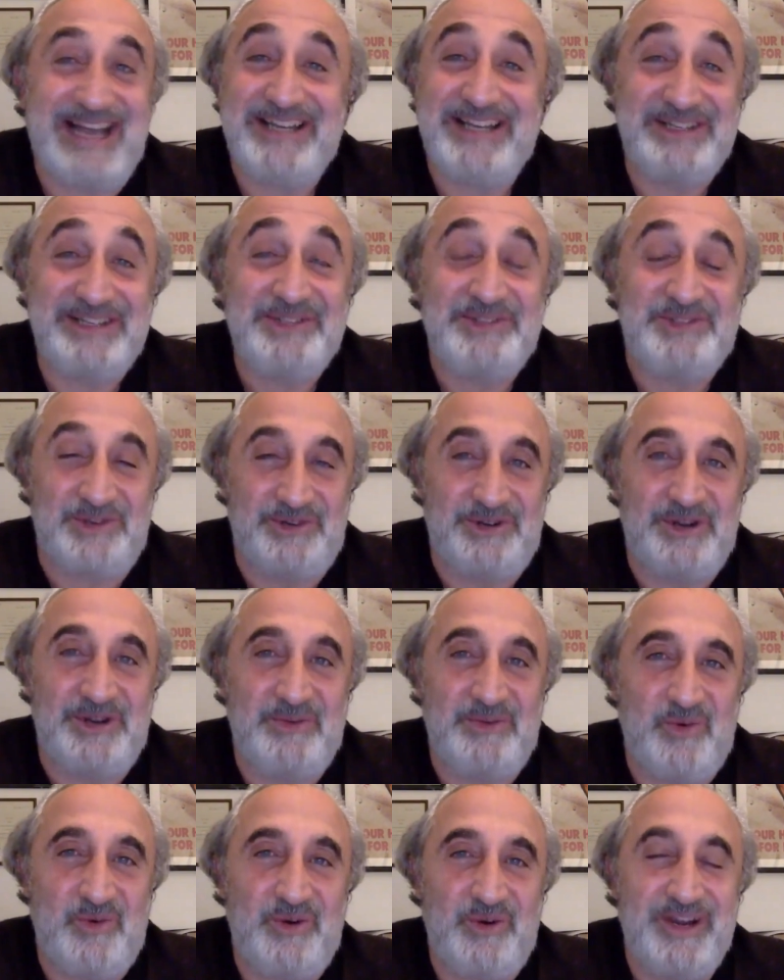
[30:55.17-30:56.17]
I didn't turn
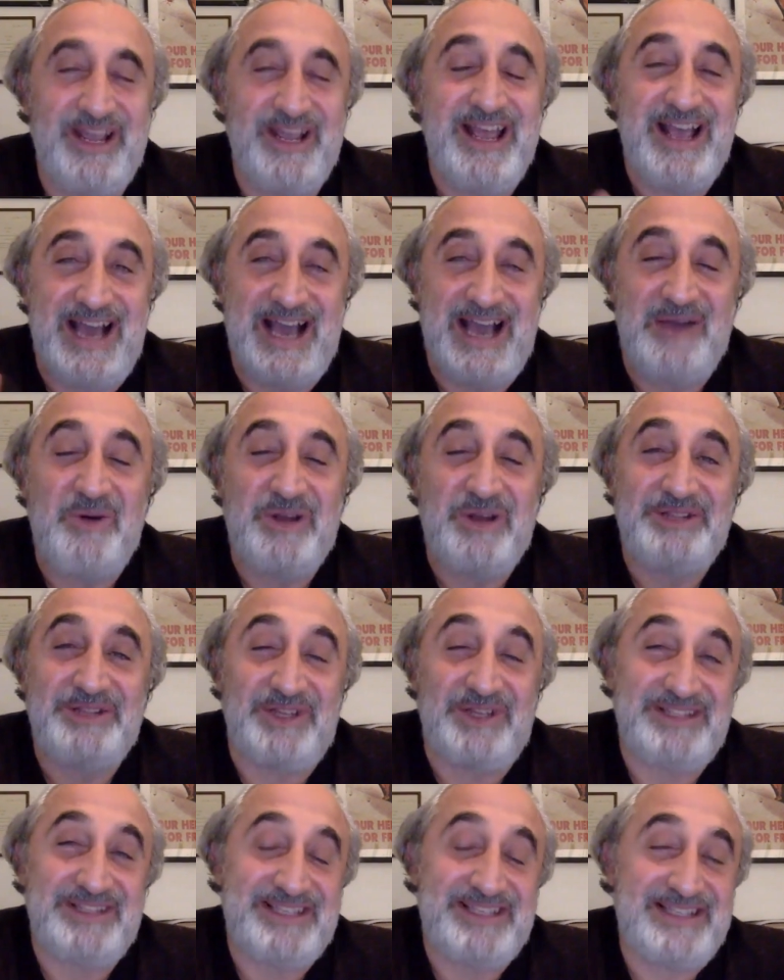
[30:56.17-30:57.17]
inward. I wanted to
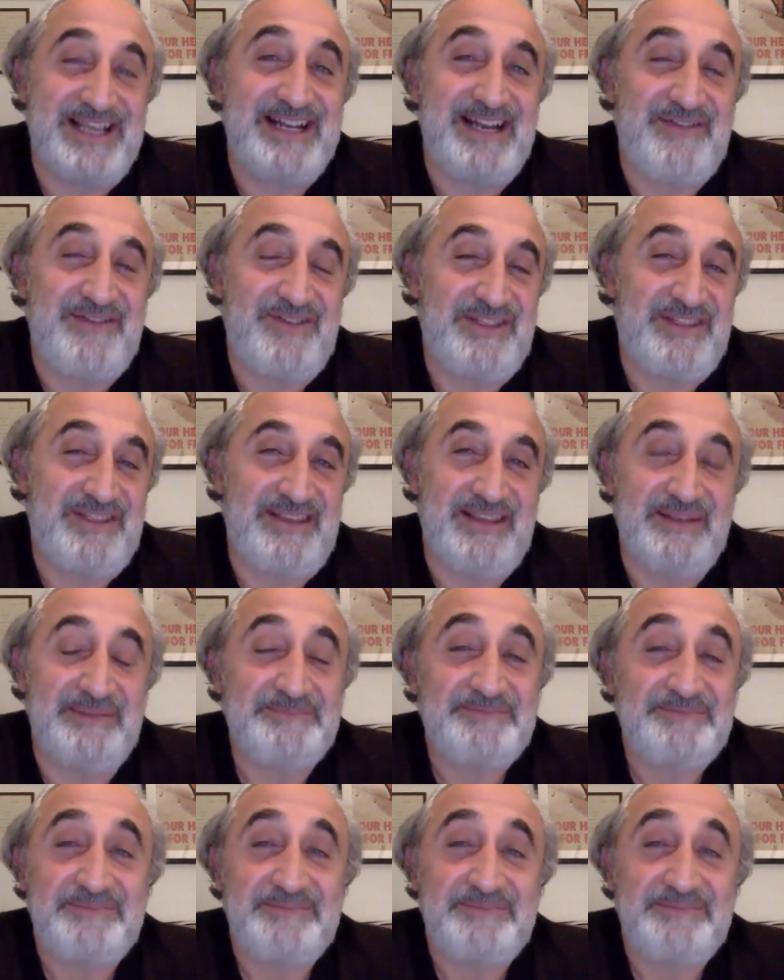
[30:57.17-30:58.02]
understand everything.